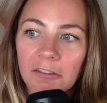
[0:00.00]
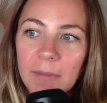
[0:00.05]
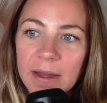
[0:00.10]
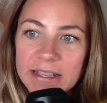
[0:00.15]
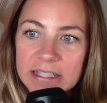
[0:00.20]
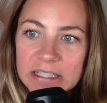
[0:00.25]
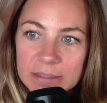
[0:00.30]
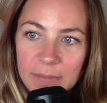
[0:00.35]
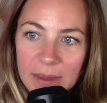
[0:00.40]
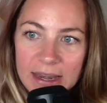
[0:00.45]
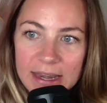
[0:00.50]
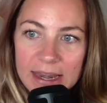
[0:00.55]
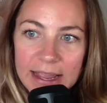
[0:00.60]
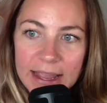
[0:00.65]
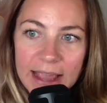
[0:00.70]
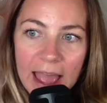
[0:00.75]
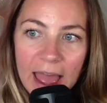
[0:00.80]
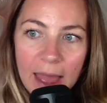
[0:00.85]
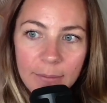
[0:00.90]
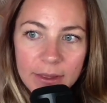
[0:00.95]
my spending
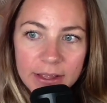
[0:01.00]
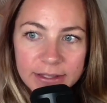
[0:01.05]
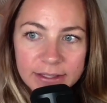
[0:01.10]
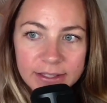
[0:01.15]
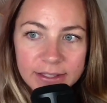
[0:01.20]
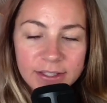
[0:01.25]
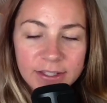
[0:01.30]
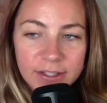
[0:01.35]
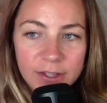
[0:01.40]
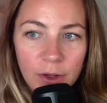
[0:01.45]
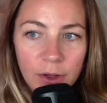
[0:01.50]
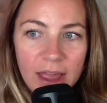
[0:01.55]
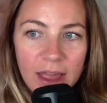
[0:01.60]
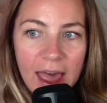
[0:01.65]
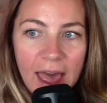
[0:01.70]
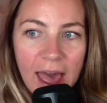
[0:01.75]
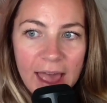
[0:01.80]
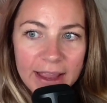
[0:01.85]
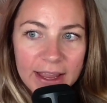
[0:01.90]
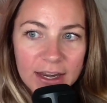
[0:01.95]
habits so
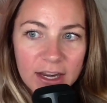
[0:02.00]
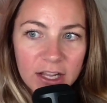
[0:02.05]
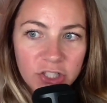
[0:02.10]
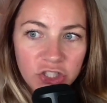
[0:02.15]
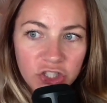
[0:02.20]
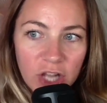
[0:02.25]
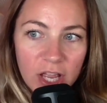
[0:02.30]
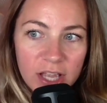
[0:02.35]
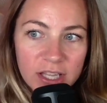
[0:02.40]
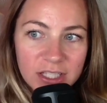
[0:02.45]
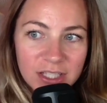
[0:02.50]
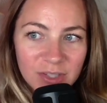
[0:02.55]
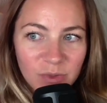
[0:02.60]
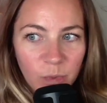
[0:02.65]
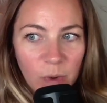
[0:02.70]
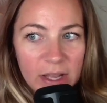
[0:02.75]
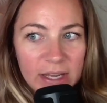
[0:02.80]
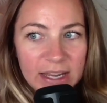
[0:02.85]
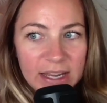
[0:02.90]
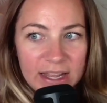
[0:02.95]
that I can adjust
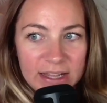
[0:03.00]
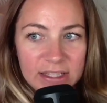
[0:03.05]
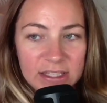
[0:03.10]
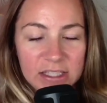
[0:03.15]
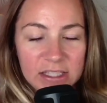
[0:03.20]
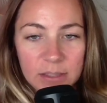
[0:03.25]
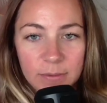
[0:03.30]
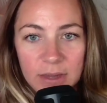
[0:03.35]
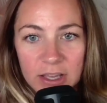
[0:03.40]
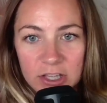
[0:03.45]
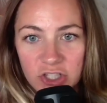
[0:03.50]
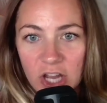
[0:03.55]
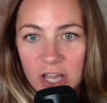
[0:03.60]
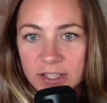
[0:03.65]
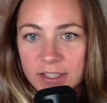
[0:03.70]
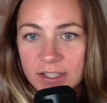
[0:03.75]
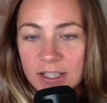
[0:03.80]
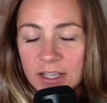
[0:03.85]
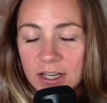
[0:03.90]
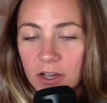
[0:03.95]
what needs to be
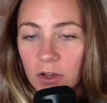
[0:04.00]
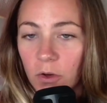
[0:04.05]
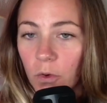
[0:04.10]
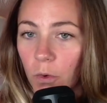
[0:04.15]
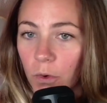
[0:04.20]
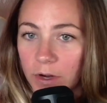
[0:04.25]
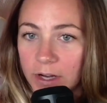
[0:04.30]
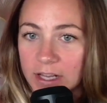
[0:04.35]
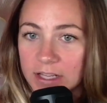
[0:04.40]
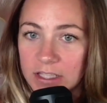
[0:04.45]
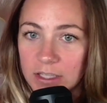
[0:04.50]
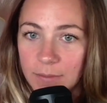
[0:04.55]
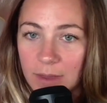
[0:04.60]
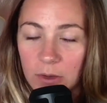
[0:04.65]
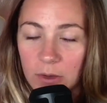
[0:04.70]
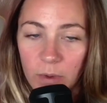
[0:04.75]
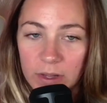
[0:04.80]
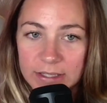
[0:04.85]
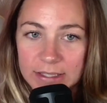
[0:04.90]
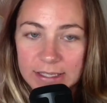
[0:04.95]
adjusted according to my
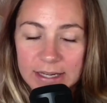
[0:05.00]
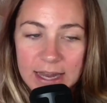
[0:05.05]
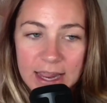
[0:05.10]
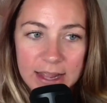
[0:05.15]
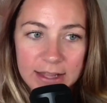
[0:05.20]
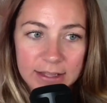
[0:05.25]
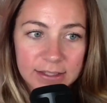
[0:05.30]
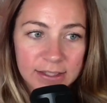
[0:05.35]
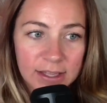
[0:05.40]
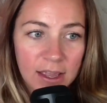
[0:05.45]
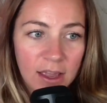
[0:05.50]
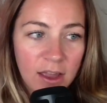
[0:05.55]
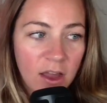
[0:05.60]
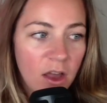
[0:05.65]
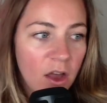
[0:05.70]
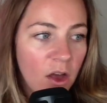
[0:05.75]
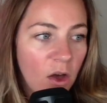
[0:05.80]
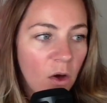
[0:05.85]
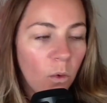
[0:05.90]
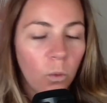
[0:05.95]
wants and needs?
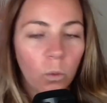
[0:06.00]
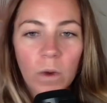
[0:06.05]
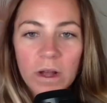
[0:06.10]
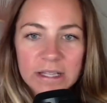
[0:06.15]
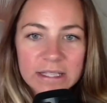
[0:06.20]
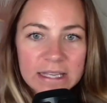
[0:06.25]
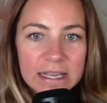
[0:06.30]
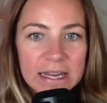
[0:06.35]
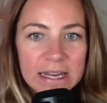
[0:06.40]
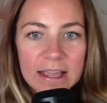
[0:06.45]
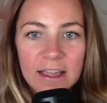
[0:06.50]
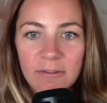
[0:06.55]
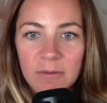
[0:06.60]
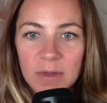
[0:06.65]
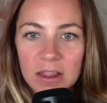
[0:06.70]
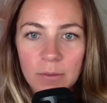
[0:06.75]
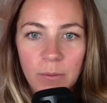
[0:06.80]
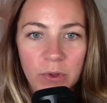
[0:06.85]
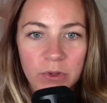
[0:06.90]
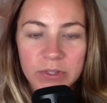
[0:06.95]
What's going to give me
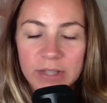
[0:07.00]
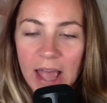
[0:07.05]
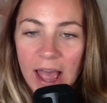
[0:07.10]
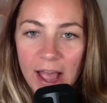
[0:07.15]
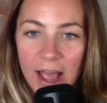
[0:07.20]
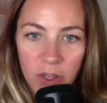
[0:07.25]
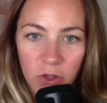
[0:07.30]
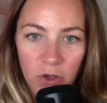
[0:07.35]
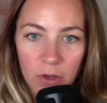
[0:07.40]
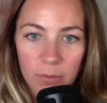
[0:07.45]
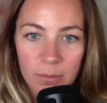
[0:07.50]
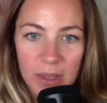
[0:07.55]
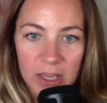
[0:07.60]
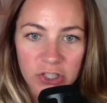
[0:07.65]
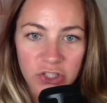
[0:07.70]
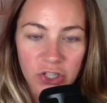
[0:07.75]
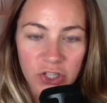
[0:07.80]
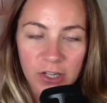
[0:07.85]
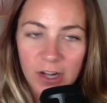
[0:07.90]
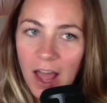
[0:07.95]
the most accurate
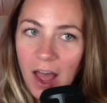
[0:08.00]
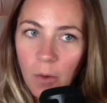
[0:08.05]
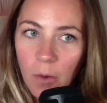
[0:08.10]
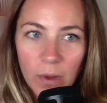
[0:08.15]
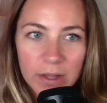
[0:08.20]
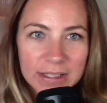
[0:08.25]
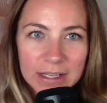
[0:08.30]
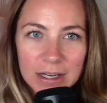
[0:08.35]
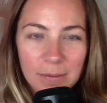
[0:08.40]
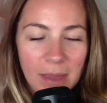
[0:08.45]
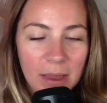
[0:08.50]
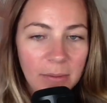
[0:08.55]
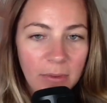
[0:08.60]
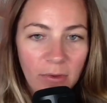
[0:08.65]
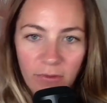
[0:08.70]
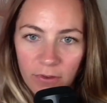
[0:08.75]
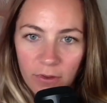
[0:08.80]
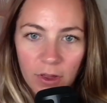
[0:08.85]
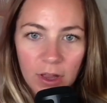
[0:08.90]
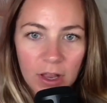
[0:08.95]
picture? Not what's going to make me
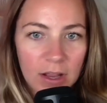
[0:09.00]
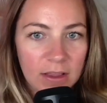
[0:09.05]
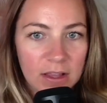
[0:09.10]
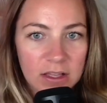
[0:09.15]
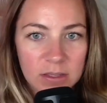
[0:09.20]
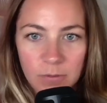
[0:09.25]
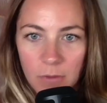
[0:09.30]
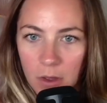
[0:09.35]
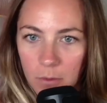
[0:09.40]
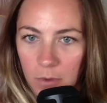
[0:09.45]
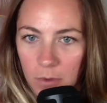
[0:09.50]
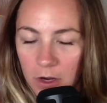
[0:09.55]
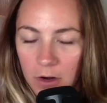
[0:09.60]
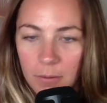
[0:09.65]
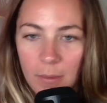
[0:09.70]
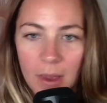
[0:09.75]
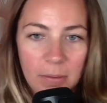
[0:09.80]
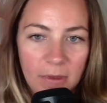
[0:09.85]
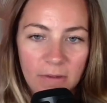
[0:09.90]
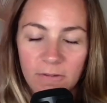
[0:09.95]
feel good in this moment or
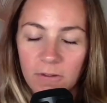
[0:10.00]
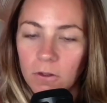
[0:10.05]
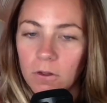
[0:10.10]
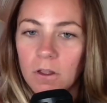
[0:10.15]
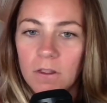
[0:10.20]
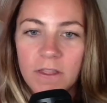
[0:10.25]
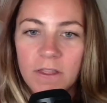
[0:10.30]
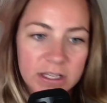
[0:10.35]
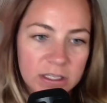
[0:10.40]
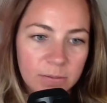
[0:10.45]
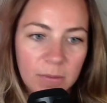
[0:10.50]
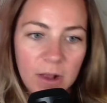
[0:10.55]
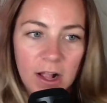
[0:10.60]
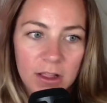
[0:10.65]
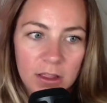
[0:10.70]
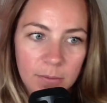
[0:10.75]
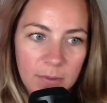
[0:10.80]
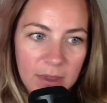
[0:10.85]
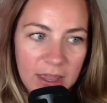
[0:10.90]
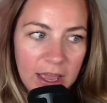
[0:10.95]
make me feel good this
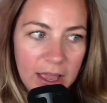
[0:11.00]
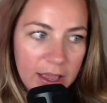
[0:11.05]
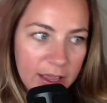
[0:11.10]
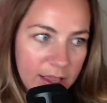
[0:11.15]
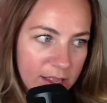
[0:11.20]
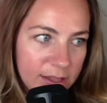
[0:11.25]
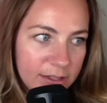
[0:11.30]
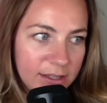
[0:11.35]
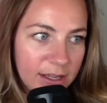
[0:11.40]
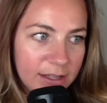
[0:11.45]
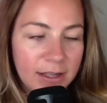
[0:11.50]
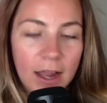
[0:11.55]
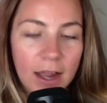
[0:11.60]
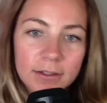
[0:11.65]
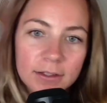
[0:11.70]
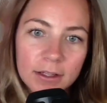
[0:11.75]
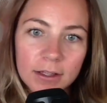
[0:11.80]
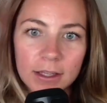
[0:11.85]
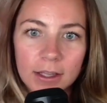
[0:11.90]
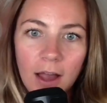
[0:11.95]
month because I
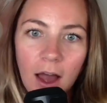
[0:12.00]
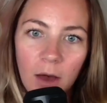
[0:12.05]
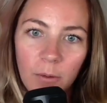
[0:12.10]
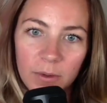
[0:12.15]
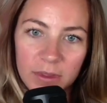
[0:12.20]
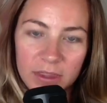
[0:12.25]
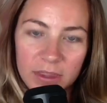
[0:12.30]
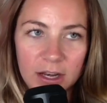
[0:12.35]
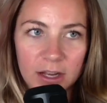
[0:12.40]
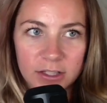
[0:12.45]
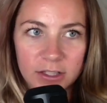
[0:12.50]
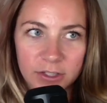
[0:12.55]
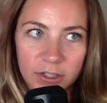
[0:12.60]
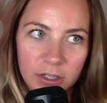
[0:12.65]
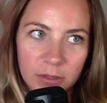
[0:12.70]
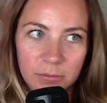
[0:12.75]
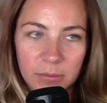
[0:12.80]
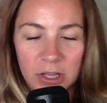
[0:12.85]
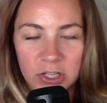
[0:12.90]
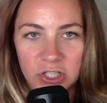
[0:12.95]
technically got within a
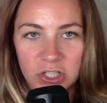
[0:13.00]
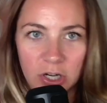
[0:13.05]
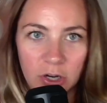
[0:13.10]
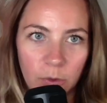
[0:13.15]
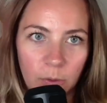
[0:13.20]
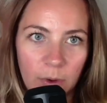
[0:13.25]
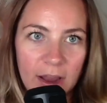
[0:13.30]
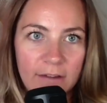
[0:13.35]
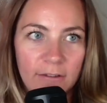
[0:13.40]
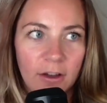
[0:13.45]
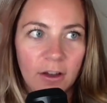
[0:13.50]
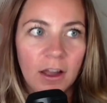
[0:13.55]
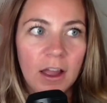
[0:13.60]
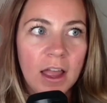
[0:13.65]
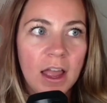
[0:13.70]
certain budget or whatever.